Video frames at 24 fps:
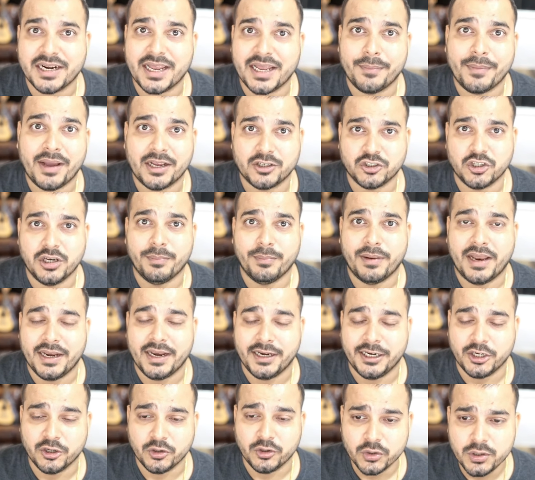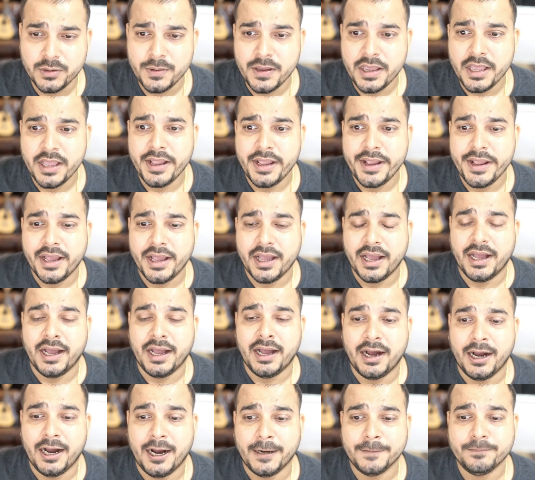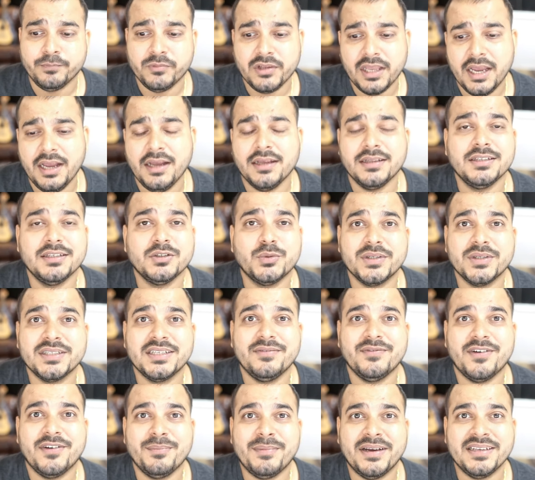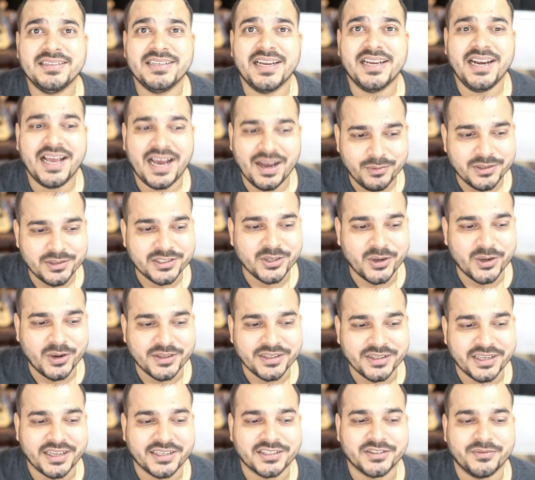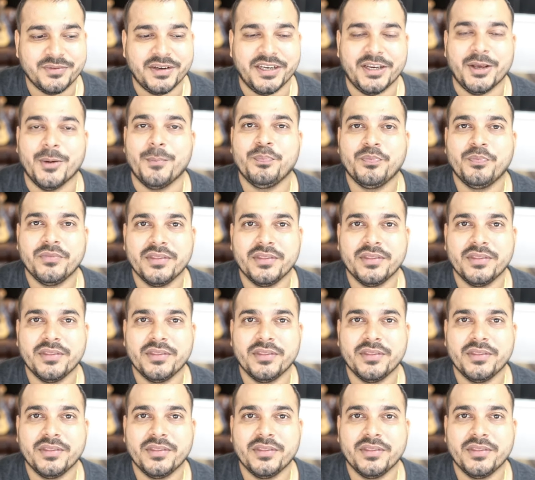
that i'm actually planning to do uh, yeah this was it from my side i will see you all in the next video